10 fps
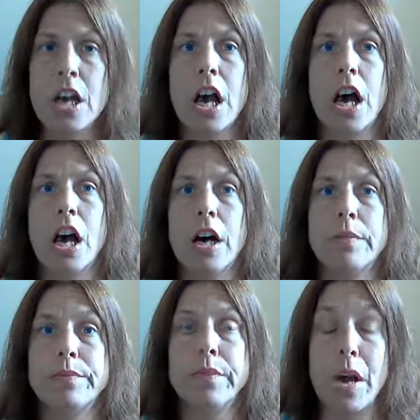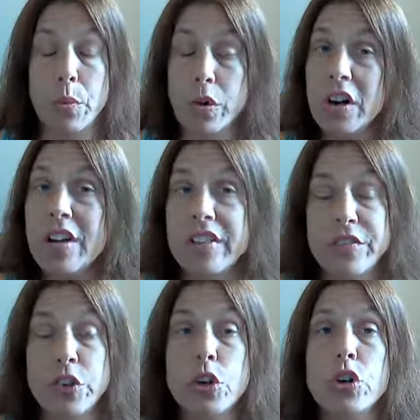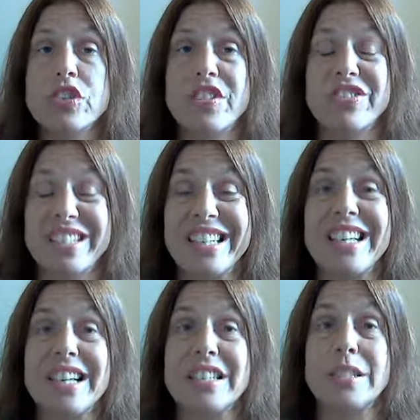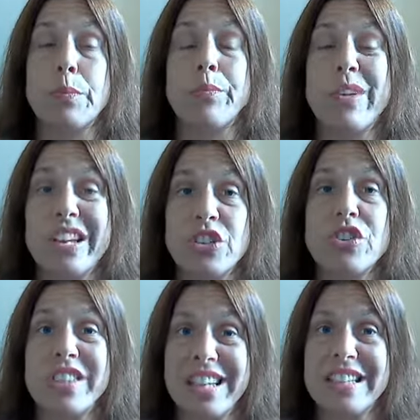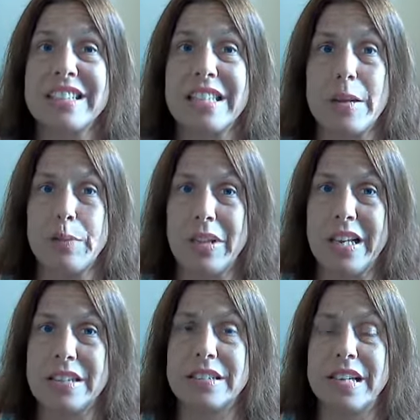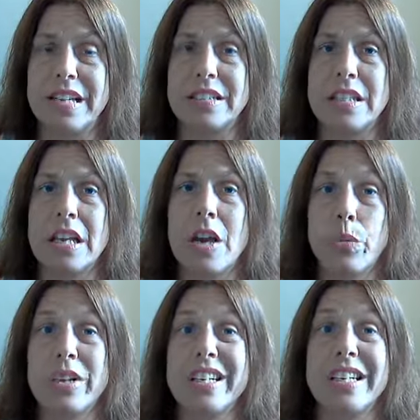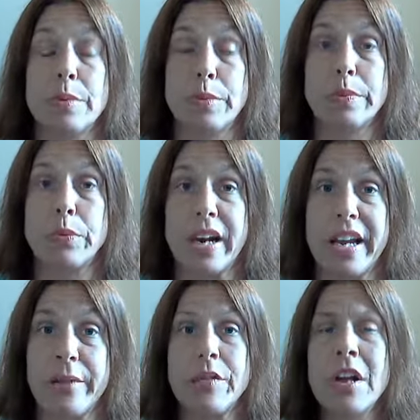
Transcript: Um, we're on the verge of seeing some major things take place, saints, and we need to be praying.